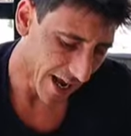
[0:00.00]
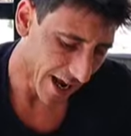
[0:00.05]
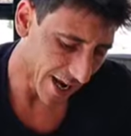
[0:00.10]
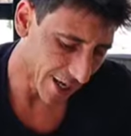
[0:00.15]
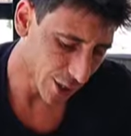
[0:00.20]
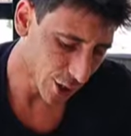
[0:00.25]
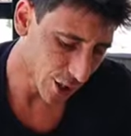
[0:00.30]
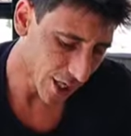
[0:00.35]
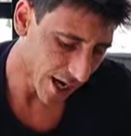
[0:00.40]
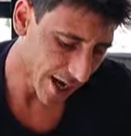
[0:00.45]

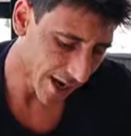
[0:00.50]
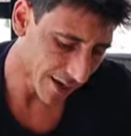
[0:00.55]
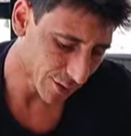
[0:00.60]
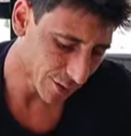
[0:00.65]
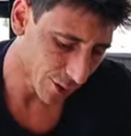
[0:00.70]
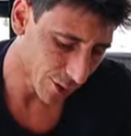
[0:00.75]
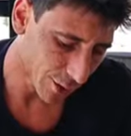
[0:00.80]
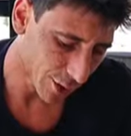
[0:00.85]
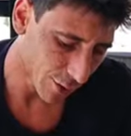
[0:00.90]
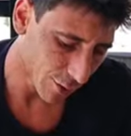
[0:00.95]
And shout
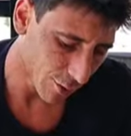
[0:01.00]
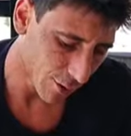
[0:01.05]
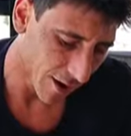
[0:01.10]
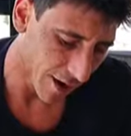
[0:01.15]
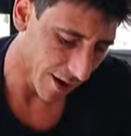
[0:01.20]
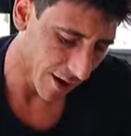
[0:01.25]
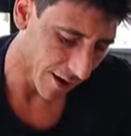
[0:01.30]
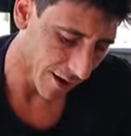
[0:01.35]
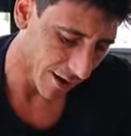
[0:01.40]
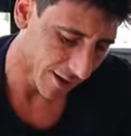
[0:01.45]
out to you,
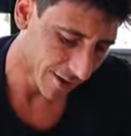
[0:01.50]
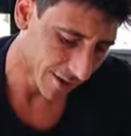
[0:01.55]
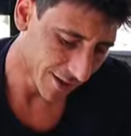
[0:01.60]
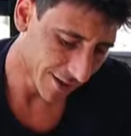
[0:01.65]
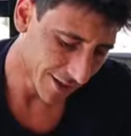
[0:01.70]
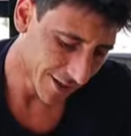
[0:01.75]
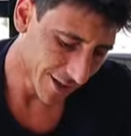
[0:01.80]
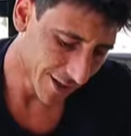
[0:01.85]
uh,